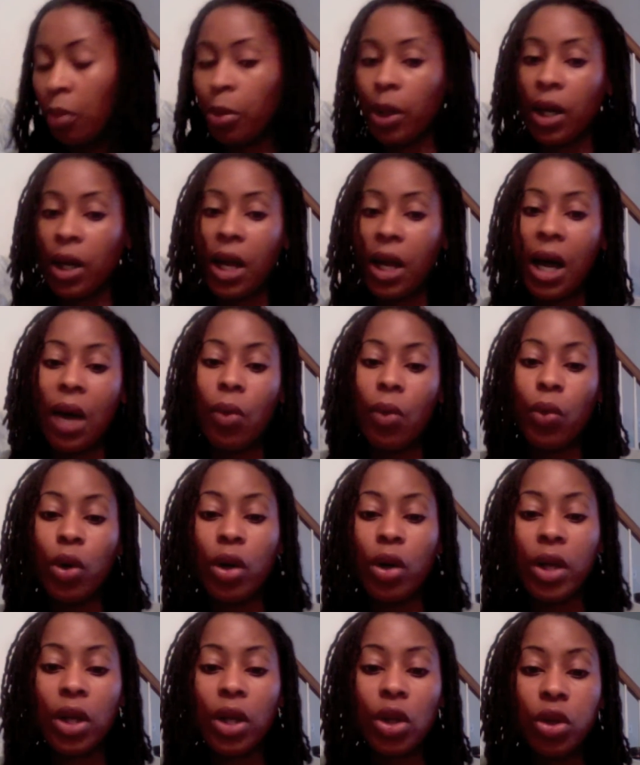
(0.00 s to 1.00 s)
But I
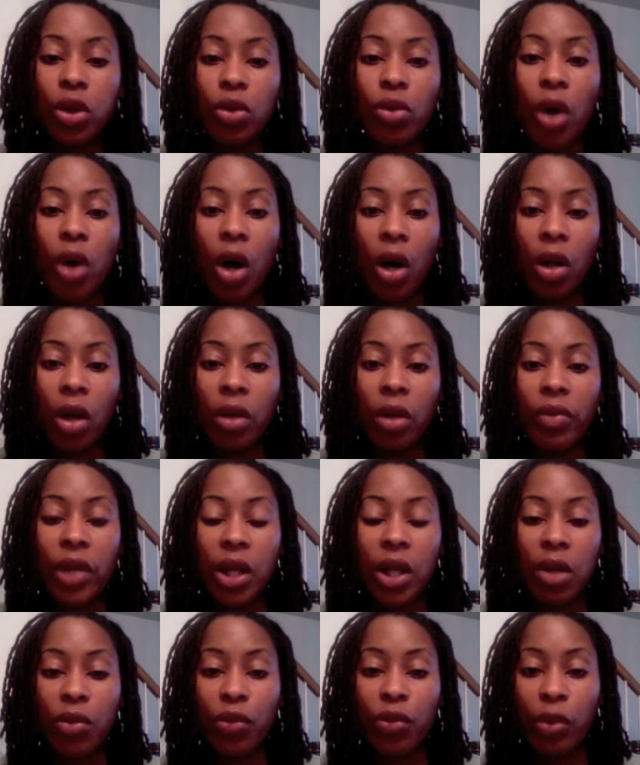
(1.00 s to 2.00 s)
will include all of
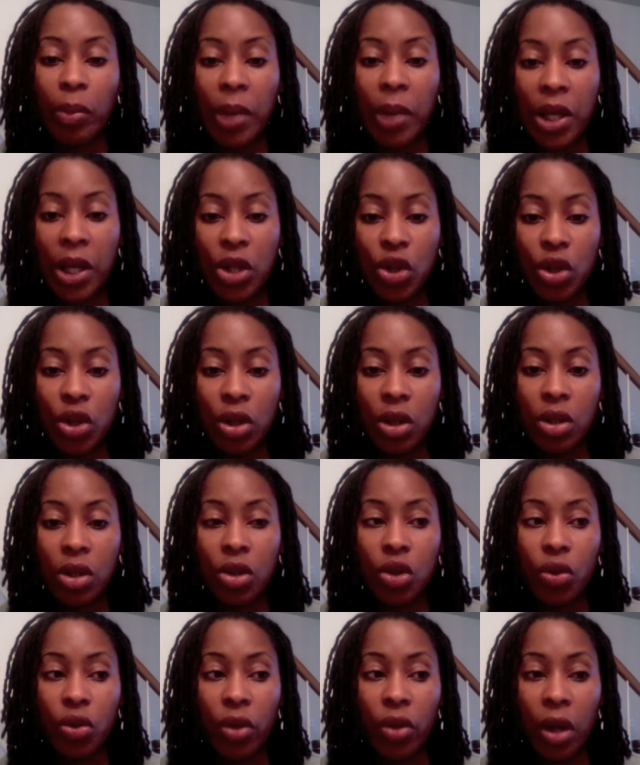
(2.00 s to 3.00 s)
the
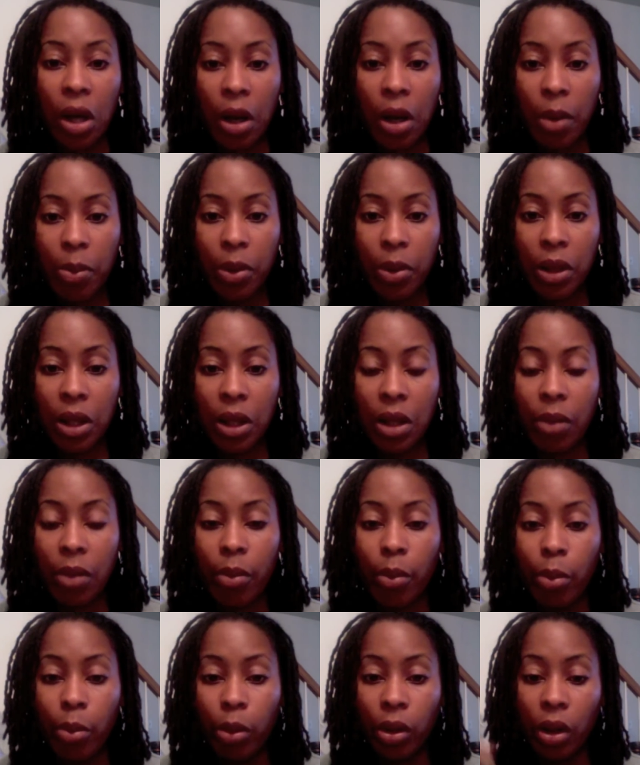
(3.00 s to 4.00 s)
information to the company
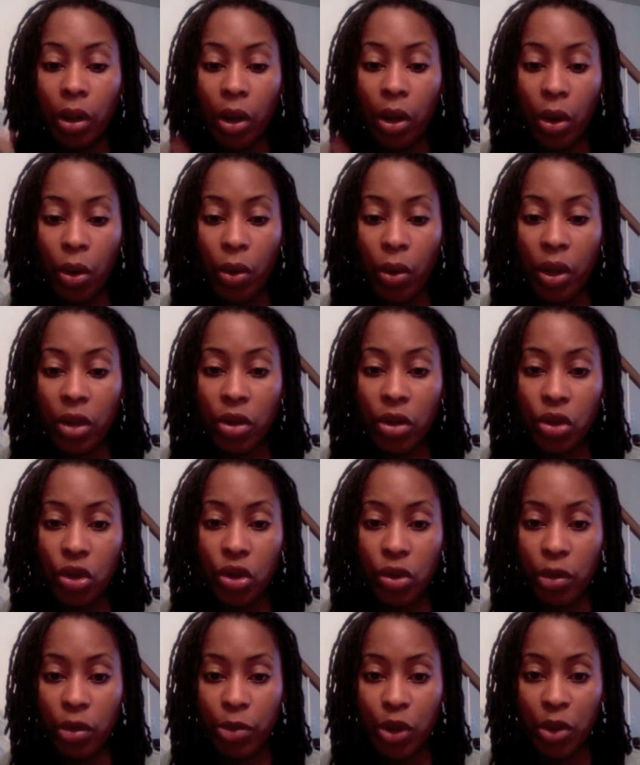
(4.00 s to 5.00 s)
below in the
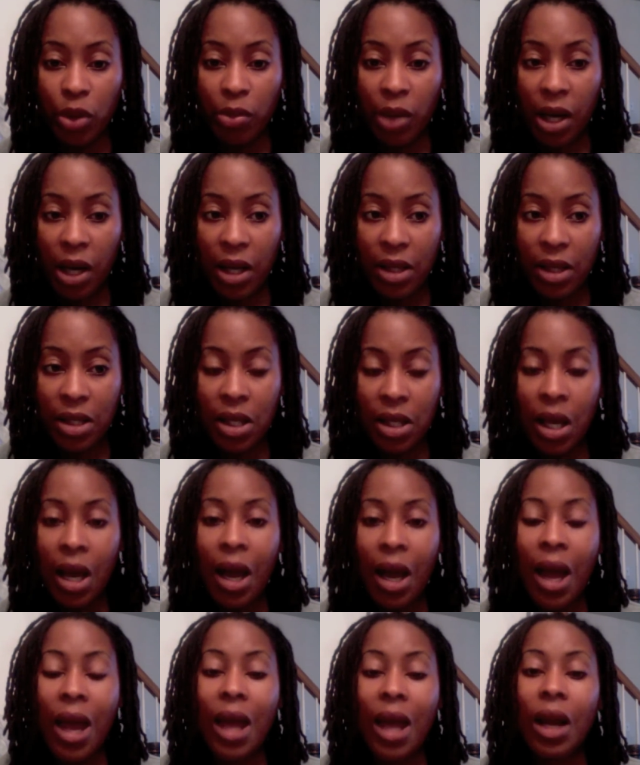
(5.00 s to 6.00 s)
description box.
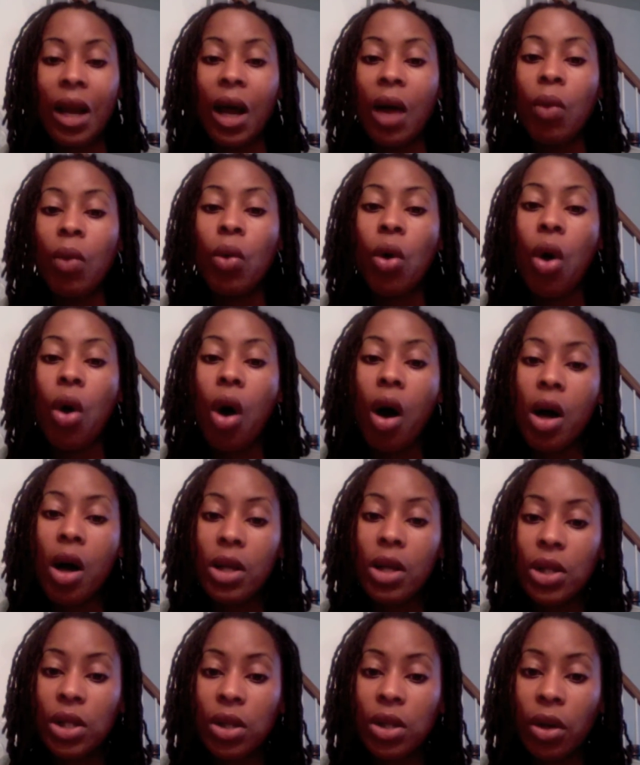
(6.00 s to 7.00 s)
And I will
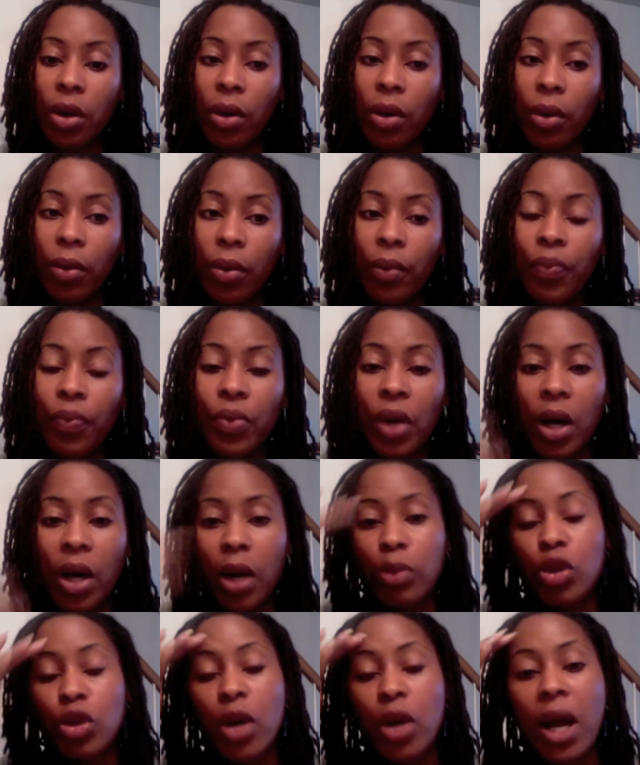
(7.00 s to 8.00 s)
also
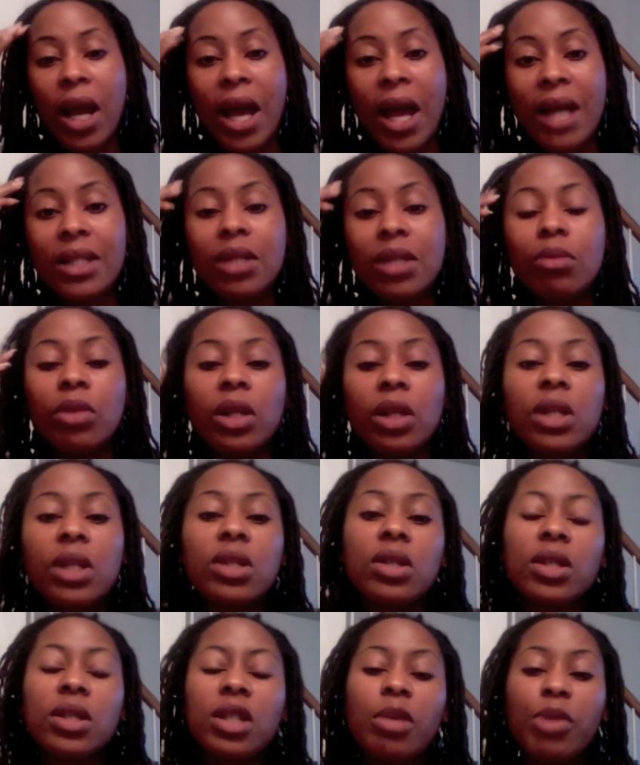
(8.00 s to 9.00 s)
try to add some
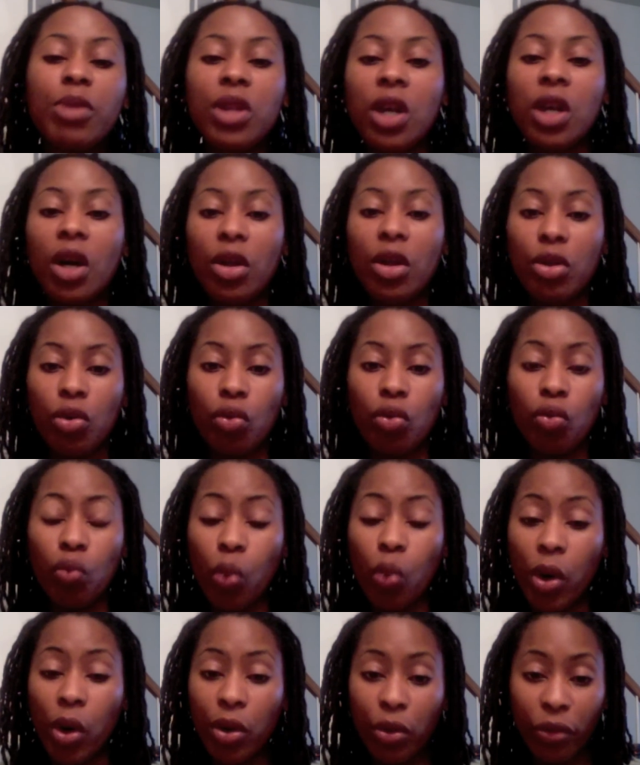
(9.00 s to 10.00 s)
links to some of the other
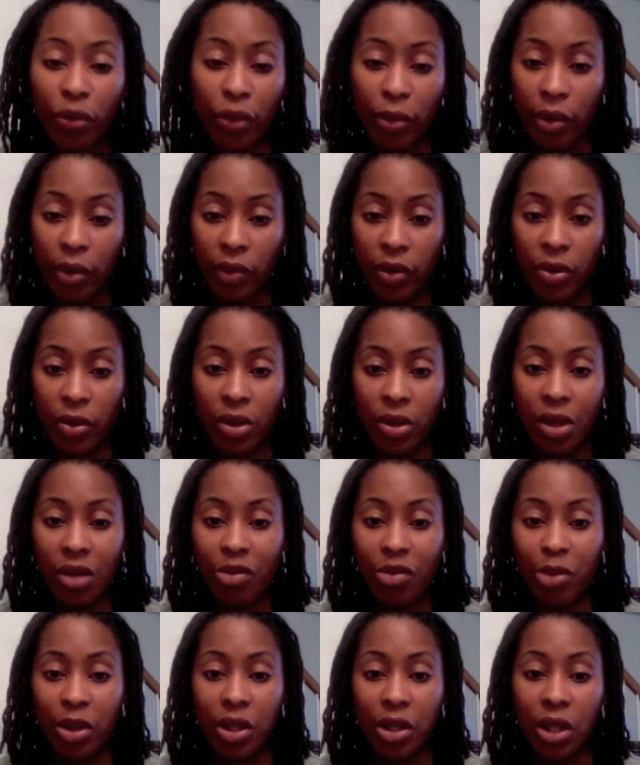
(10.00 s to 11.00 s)
wonderful reviews that
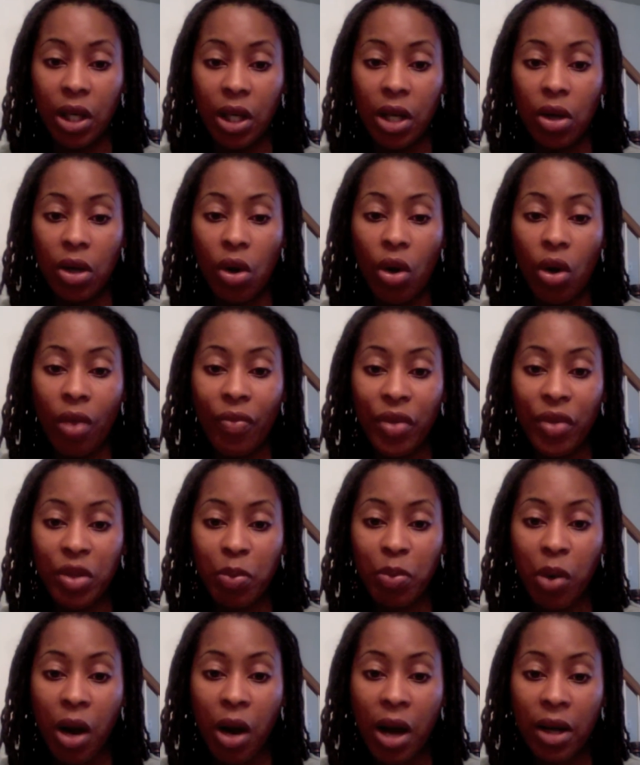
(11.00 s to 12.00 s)
have been done on
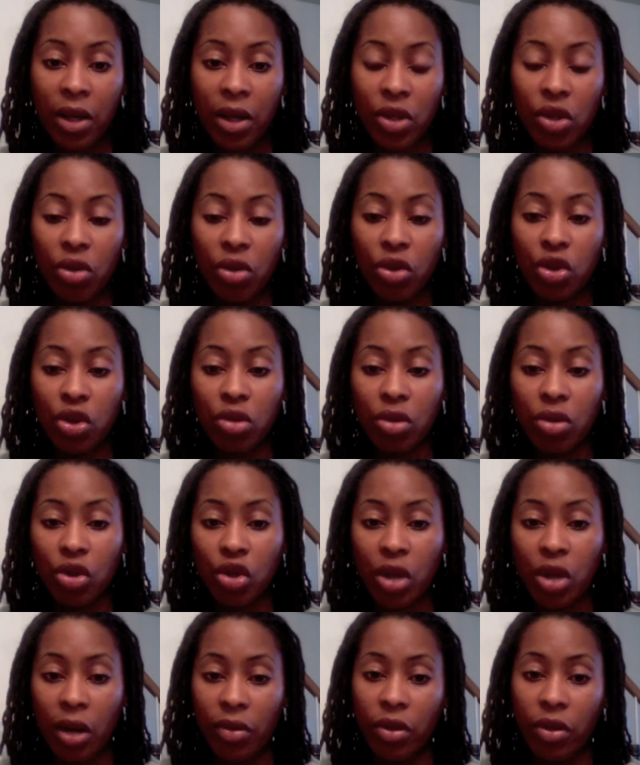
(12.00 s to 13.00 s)
this product so that you can
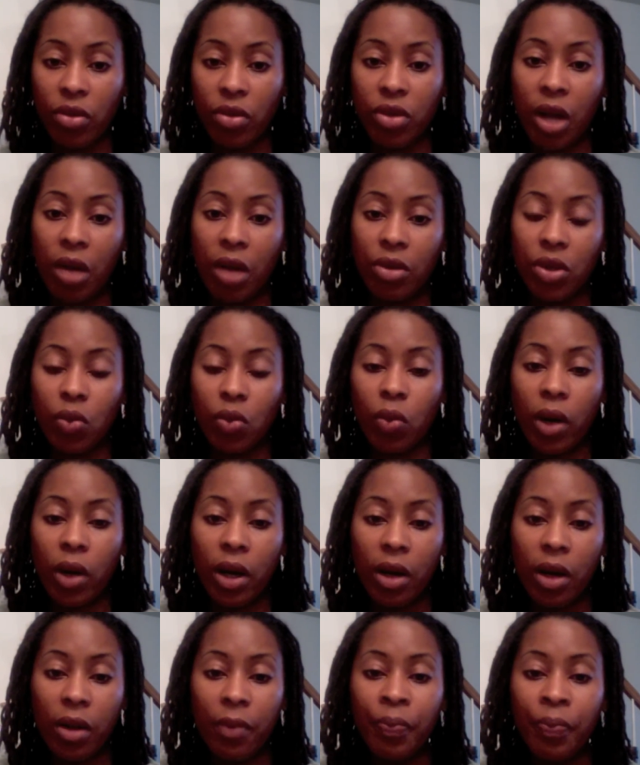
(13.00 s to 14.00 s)
check those out as
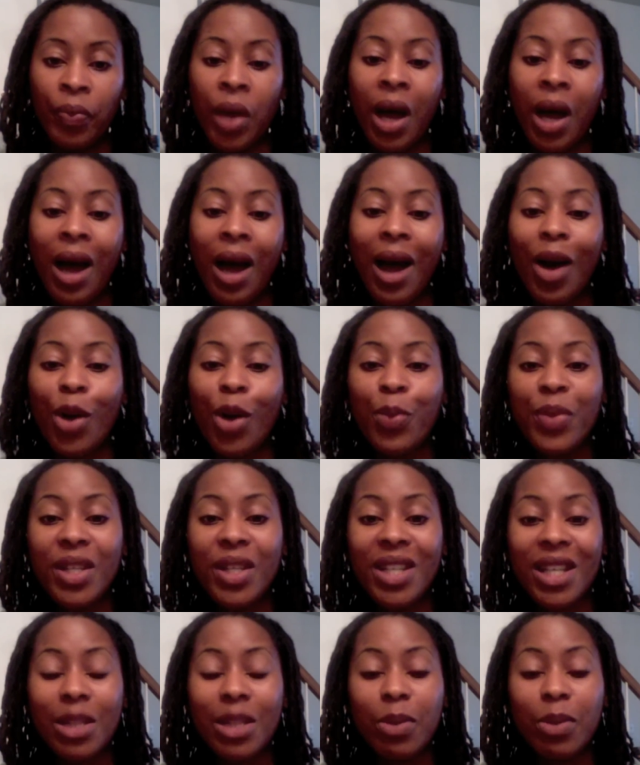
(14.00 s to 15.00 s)
well. I hope
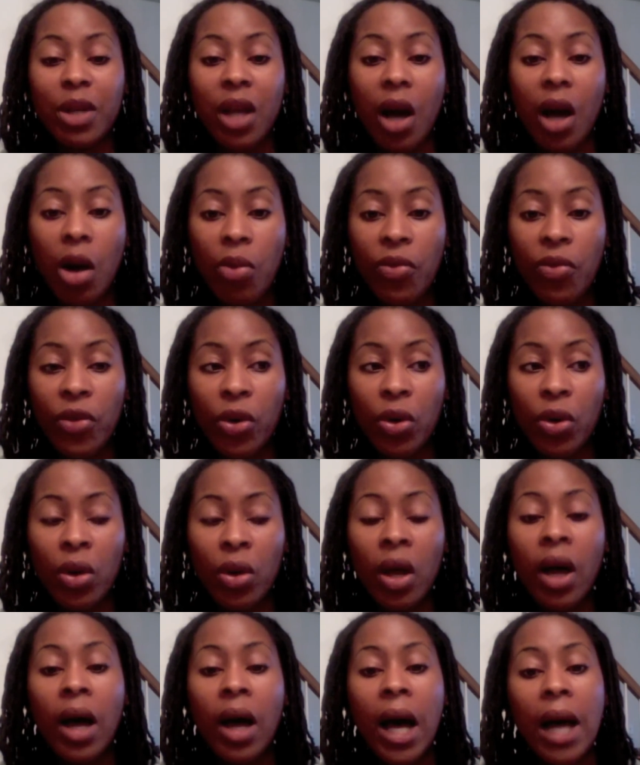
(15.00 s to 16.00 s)
this has been helpful.